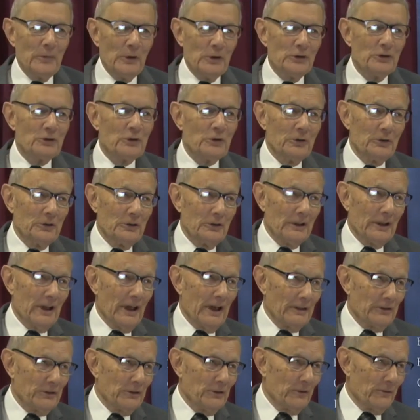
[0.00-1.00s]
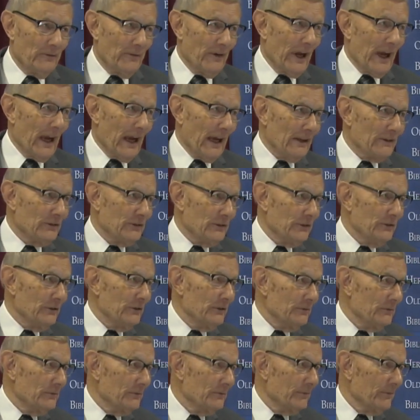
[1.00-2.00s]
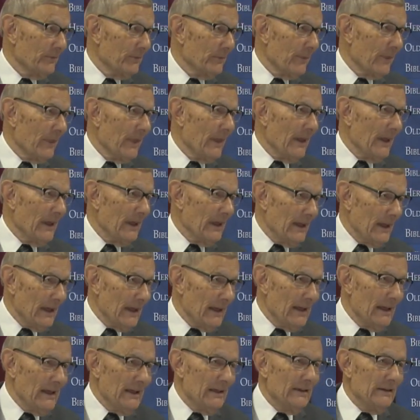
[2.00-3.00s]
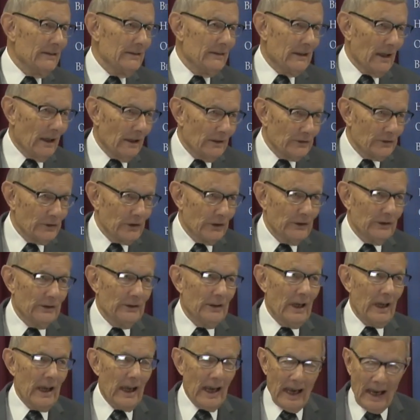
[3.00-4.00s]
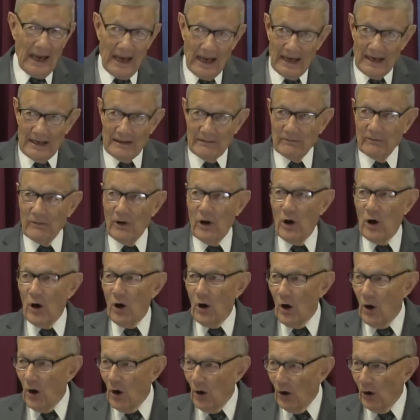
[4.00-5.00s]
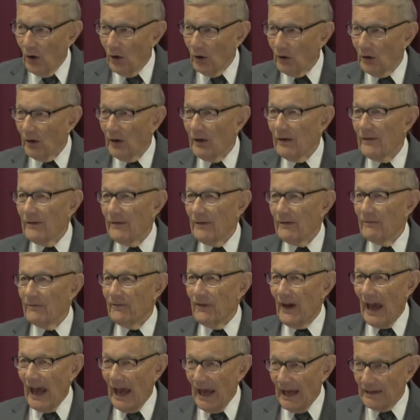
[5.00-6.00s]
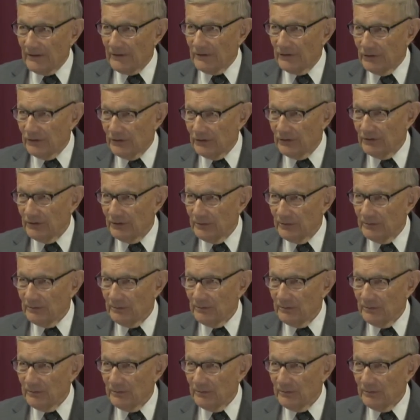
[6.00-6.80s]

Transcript: be sure you got your facts. He doesn't have all the facts.